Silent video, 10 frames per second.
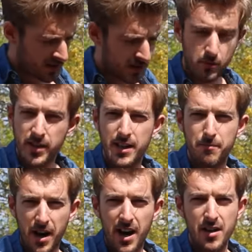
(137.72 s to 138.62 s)
So we need a
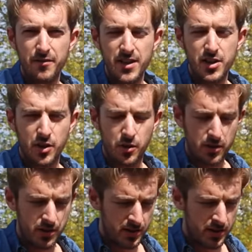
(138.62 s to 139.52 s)
bar of each
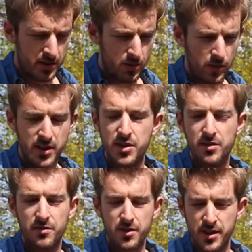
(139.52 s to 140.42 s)
chord, which
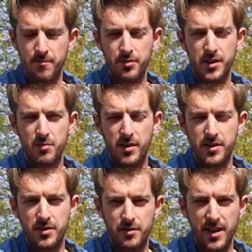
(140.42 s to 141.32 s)
simplest way
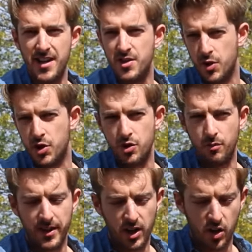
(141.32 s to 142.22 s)
to do that is just
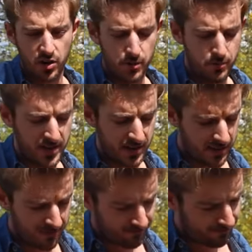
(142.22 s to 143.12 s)
strumming on the beat.